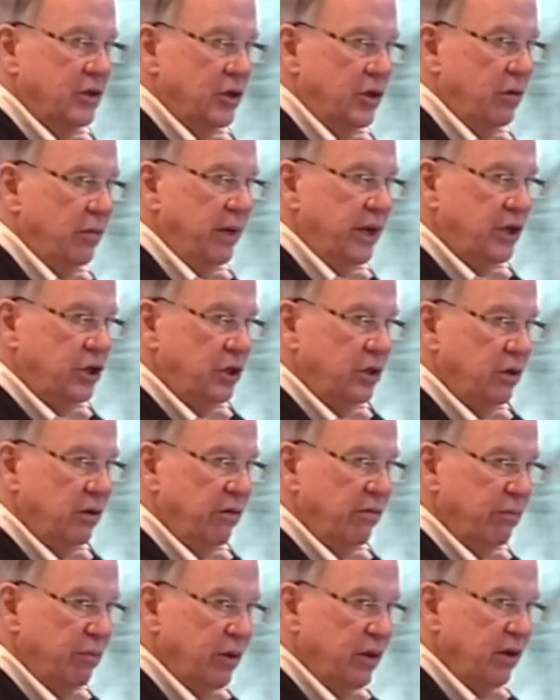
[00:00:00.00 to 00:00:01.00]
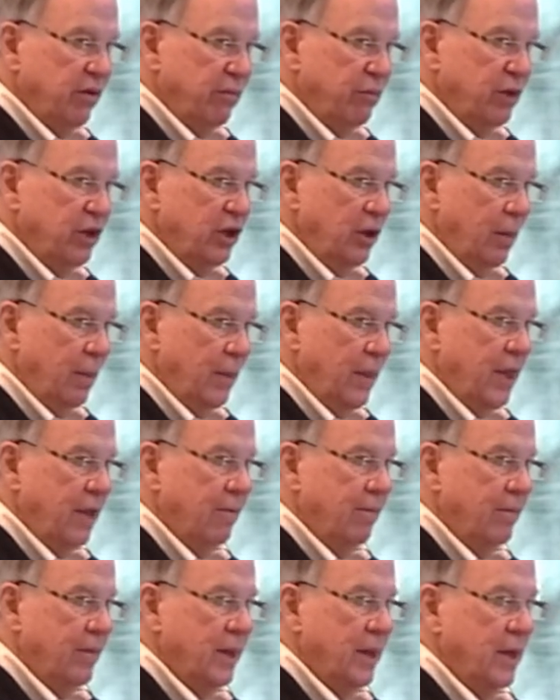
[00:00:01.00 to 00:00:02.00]
the dimension of... Uh, oh, it's a
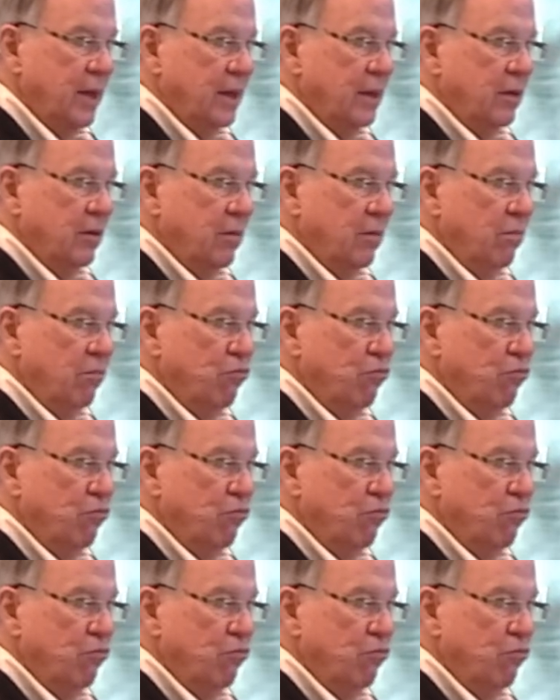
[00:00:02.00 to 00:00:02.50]
general definition.